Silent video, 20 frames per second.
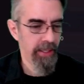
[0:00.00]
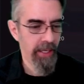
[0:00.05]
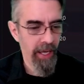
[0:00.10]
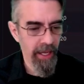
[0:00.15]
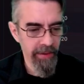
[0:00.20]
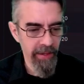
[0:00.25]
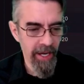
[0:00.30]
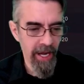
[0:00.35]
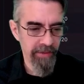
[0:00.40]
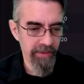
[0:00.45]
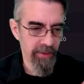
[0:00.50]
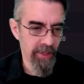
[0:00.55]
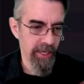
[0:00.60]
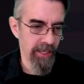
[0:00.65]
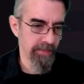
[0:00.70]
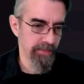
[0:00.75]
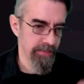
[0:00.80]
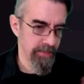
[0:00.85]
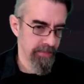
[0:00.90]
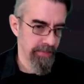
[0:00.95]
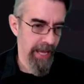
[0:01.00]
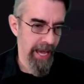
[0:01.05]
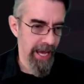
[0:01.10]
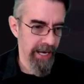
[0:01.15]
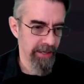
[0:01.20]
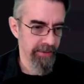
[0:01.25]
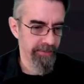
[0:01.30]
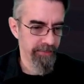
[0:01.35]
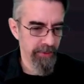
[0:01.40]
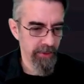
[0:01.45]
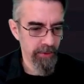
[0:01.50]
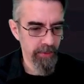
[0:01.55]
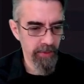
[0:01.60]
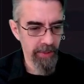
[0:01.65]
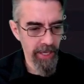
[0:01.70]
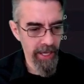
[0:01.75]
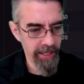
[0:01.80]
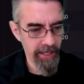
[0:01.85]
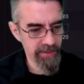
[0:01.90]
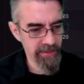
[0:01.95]
And then after I added a few, it
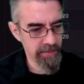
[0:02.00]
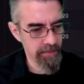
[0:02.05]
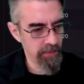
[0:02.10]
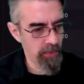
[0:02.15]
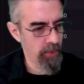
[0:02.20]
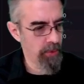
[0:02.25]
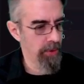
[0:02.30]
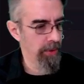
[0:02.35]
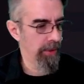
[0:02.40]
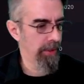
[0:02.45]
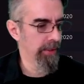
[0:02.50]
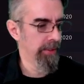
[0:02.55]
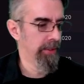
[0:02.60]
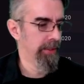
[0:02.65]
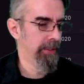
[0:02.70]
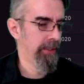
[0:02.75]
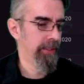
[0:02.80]
added some more.